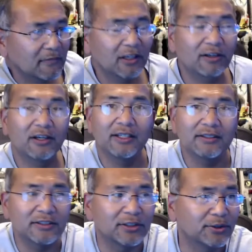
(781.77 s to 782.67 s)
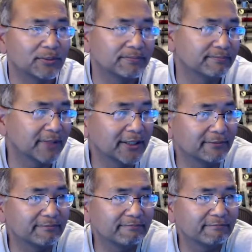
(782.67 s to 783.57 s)
All right. So, hey,
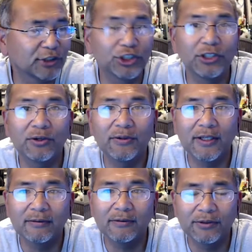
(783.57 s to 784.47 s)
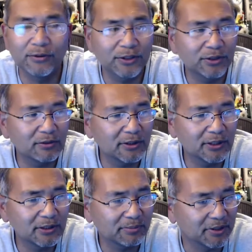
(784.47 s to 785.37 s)
good to know that yours truly
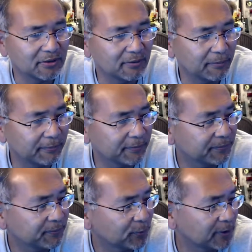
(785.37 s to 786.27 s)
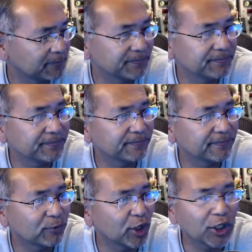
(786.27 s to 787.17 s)
has been, well,
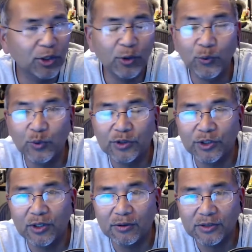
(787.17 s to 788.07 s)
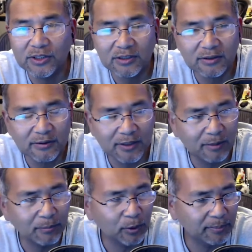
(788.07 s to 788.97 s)
ready to go to the coast, kind
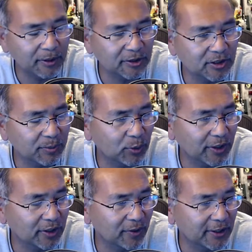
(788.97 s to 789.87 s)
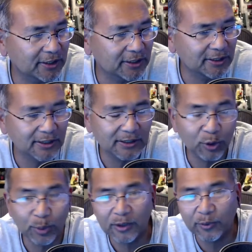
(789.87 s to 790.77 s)
of bone up on some of the regulations. And,
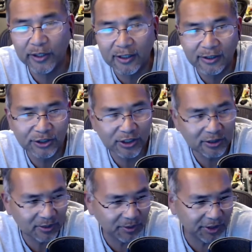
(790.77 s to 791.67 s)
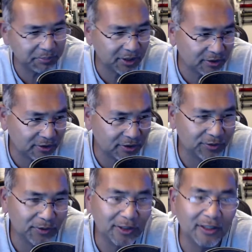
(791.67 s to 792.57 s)
oh, by the way, I can check some of these pictures
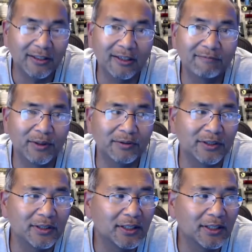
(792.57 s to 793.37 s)
and whatnot that I posted.